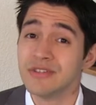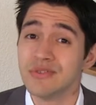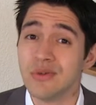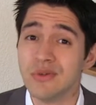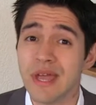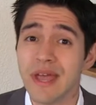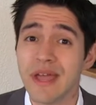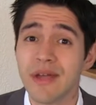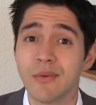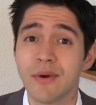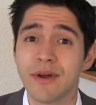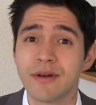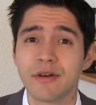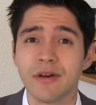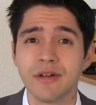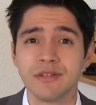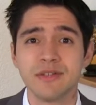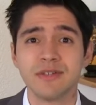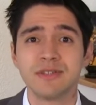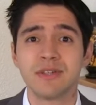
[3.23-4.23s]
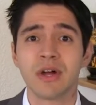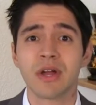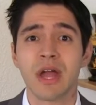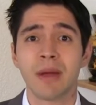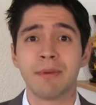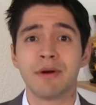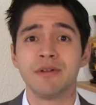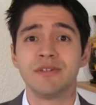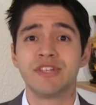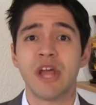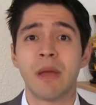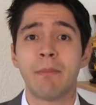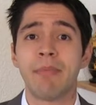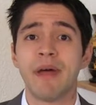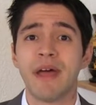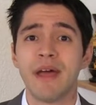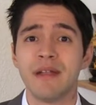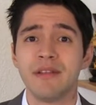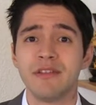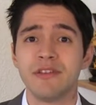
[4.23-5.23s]
Today we're going to talk about
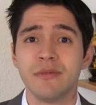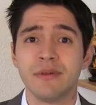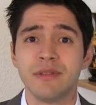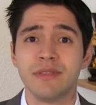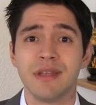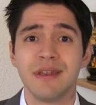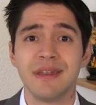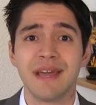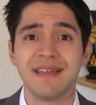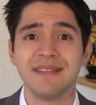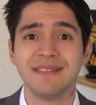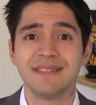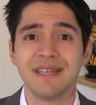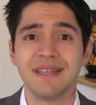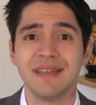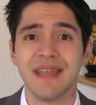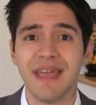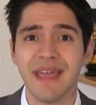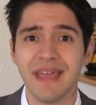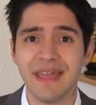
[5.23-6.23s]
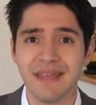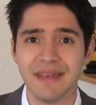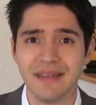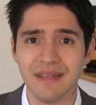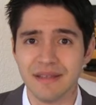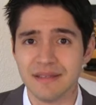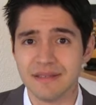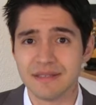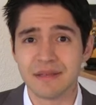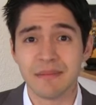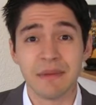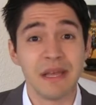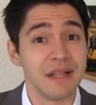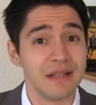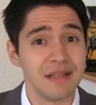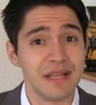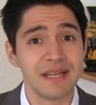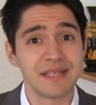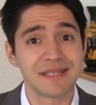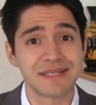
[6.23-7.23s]
Japan during the
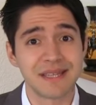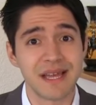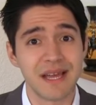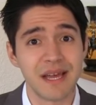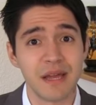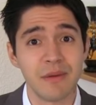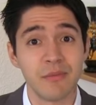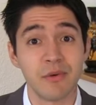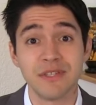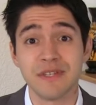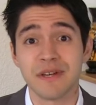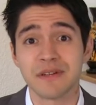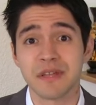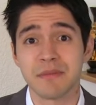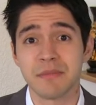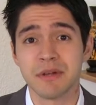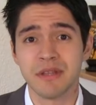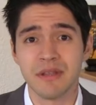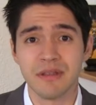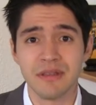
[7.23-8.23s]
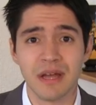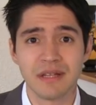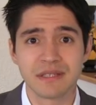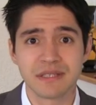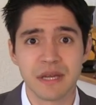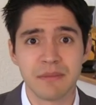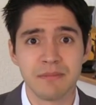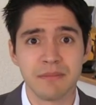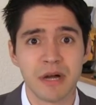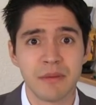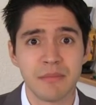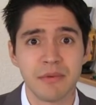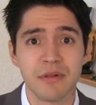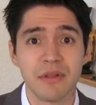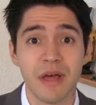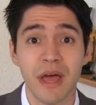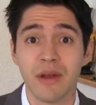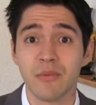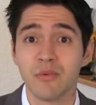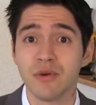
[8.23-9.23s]
1980s. Last time we talked about the dot-com
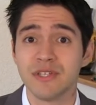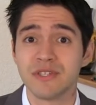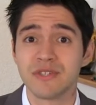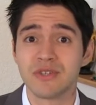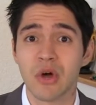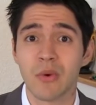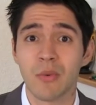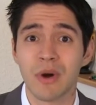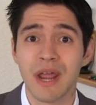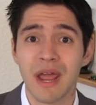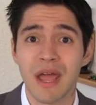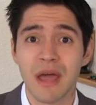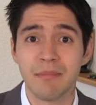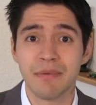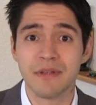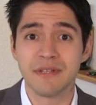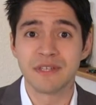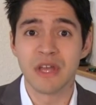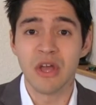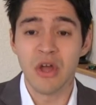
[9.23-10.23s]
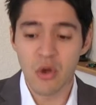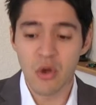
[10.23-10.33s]
bubble and we saw what happens